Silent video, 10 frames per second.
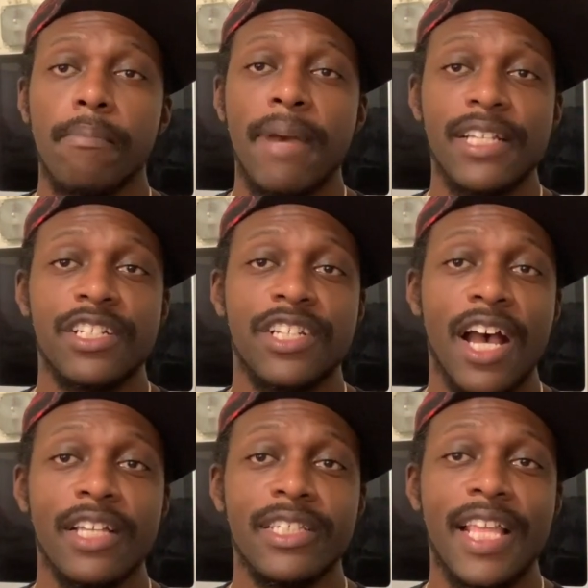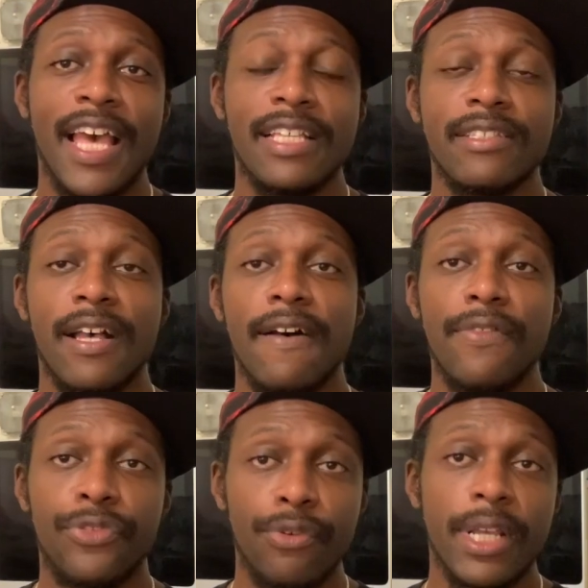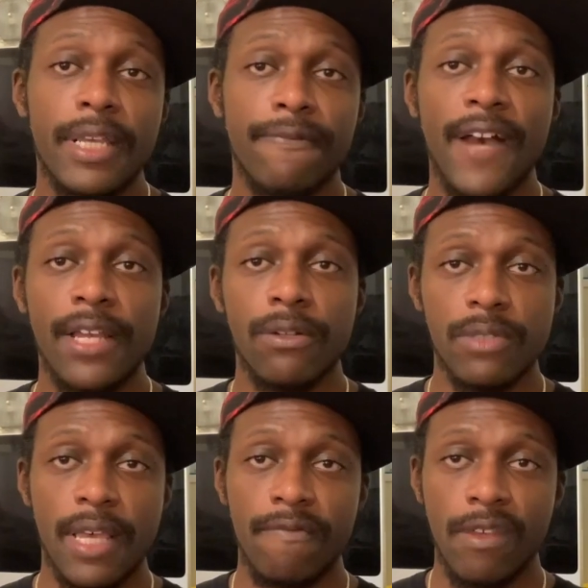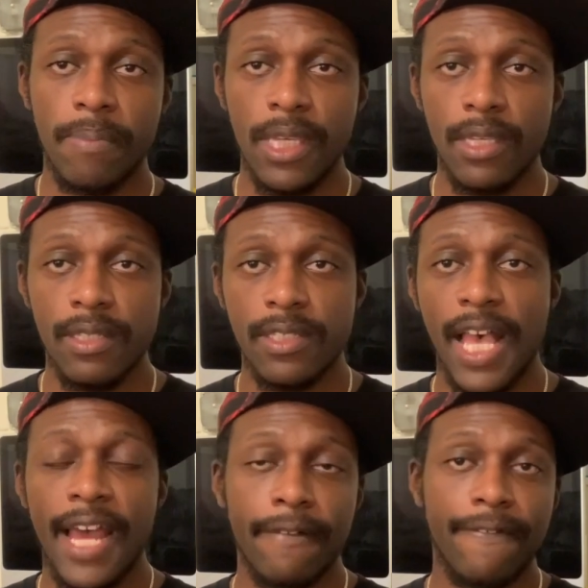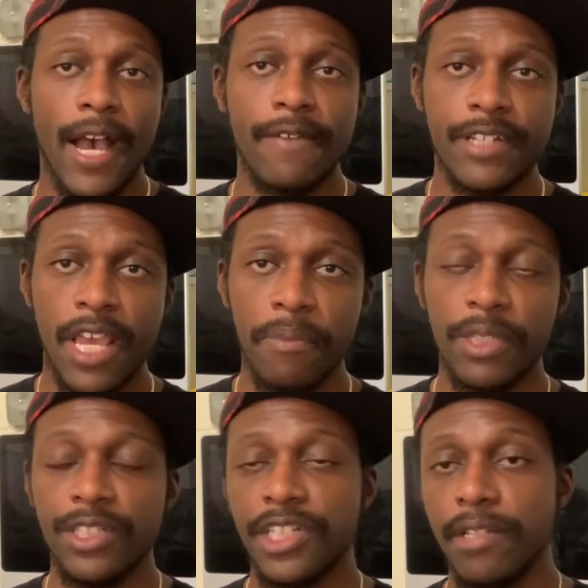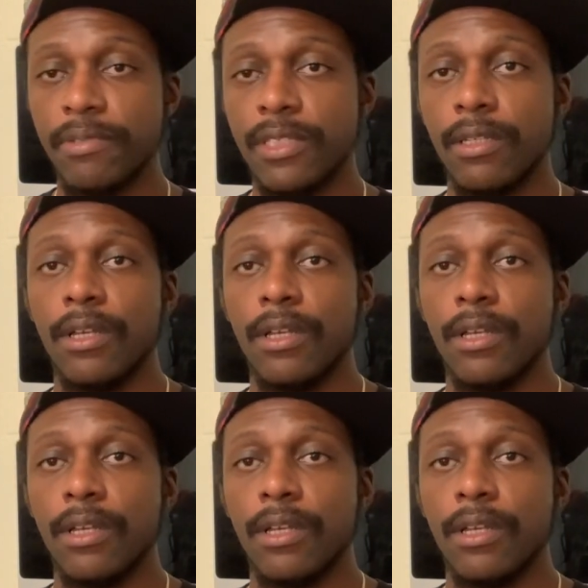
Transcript: Magic Johnson has 3 finals MVPs out of 5 championships.